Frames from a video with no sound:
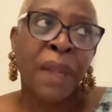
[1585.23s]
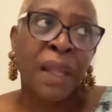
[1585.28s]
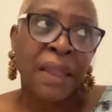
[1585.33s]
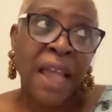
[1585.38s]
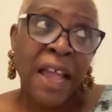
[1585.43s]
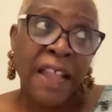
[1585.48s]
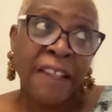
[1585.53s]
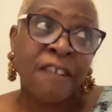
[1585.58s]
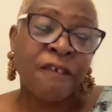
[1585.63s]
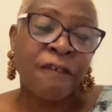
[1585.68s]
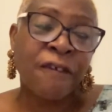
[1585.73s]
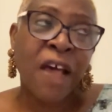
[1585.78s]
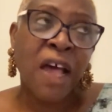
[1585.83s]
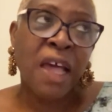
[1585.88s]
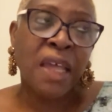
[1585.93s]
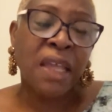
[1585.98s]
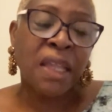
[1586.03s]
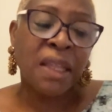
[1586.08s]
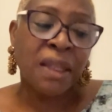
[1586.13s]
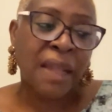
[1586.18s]
That's
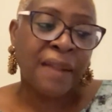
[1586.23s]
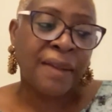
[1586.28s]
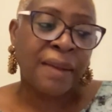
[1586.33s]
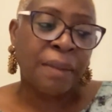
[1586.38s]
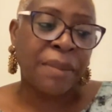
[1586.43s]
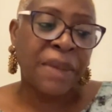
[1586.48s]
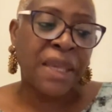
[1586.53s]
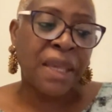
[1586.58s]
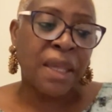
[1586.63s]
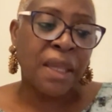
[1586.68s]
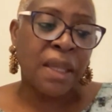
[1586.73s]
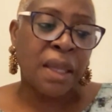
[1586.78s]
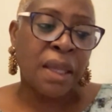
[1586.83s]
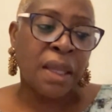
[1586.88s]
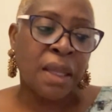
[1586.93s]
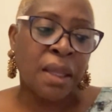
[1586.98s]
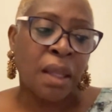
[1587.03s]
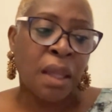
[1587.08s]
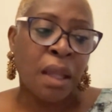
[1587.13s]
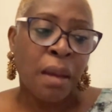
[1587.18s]
fine. That's the beginning,
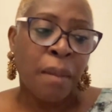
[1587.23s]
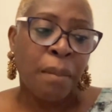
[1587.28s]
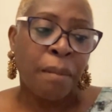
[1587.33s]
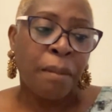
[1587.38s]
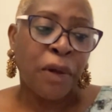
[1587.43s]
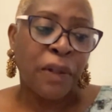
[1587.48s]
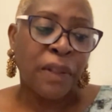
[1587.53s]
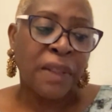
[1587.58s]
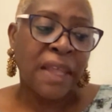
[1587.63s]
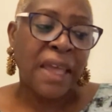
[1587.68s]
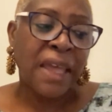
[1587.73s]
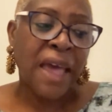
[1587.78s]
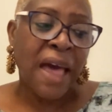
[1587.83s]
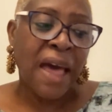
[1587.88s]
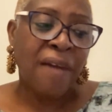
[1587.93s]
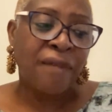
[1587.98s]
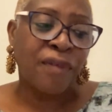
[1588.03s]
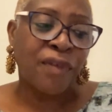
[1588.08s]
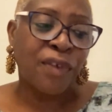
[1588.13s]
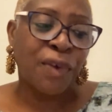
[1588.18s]
but they
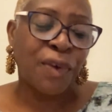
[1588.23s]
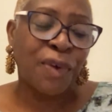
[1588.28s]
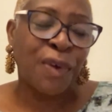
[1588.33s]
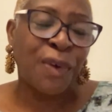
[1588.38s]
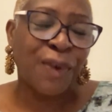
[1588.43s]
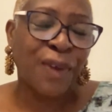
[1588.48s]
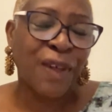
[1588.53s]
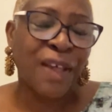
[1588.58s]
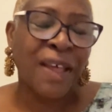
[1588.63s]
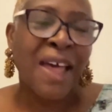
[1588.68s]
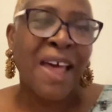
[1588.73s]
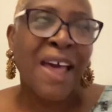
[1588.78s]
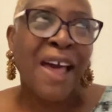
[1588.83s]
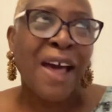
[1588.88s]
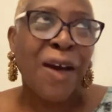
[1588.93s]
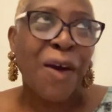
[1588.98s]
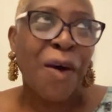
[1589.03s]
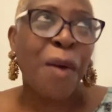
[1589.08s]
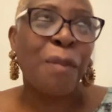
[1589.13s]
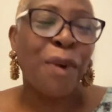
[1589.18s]
have to
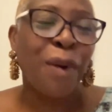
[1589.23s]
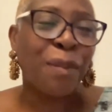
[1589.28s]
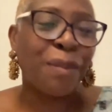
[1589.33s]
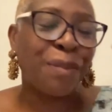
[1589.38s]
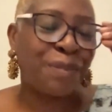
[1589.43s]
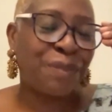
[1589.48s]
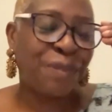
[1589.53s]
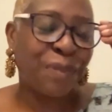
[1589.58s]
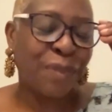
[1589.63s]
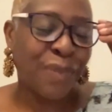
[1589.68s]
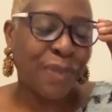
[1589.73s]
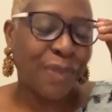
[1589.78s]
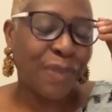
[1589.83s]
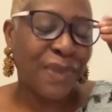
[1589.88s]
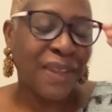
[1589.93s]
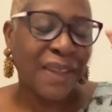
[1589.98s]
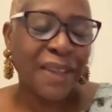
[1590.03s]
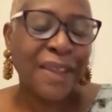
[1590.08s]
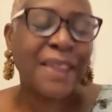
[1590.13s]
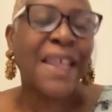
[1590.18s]
come up.
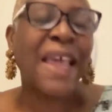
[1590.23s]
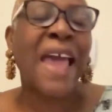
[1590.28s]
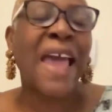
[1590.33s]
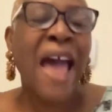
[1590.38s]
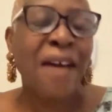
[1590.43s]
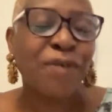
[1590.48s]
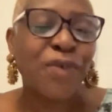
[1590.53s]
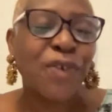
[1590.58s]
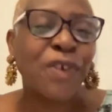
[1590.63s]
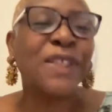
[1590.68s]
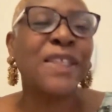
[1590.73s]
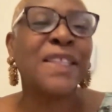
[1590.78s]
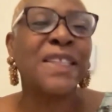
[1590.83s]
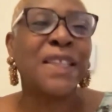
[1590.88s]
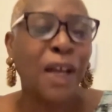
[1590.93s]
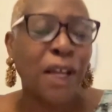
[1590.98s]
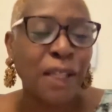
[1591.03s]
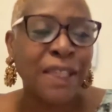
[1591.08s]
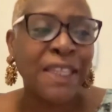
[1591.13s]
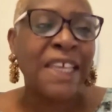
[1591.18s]
They have to
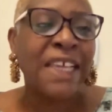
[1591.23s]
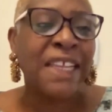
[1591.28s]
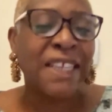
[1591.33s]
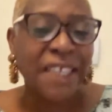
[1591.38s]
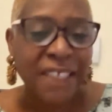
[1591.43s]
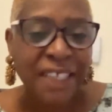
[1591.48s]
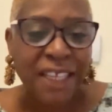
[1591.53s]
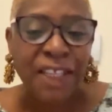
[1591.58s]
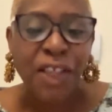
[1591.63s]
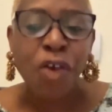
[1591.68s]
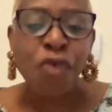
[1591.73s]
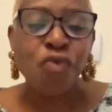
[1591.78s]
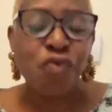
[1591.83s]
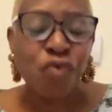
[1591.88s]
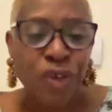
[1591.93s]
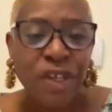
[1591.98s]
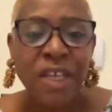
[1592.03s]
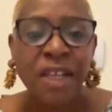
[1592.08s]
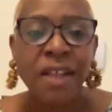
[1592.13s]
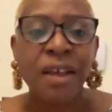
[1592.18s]
deal it in a
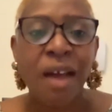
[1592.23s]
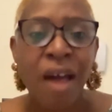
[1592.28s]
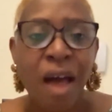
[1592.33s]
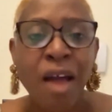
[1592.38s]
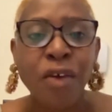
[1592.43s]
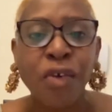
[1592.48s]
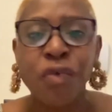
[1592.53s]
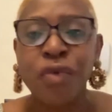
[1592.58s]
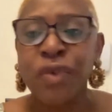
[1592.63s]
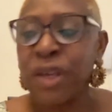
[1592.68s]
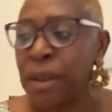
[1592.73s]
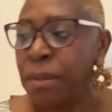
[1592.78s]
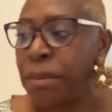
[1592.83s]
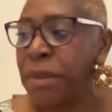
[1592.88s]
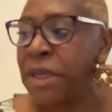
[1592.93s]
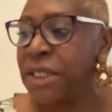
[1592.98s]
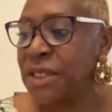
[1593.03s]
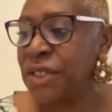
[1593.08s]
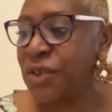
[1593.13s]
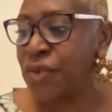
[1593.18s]
real, concrete,
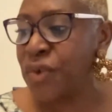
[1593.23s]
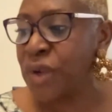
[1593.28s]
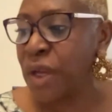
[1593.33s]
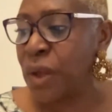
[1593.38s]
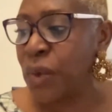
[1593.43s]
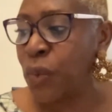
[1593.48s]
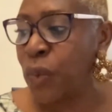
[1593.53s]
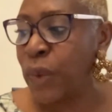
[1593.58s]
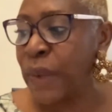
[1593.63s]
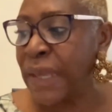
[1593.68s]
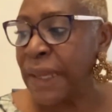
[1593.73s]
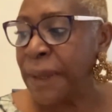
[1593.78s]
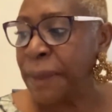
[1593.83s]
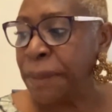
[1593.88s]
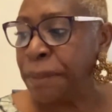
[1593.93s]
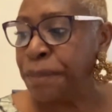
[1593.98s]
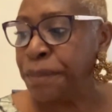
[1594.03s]
material way.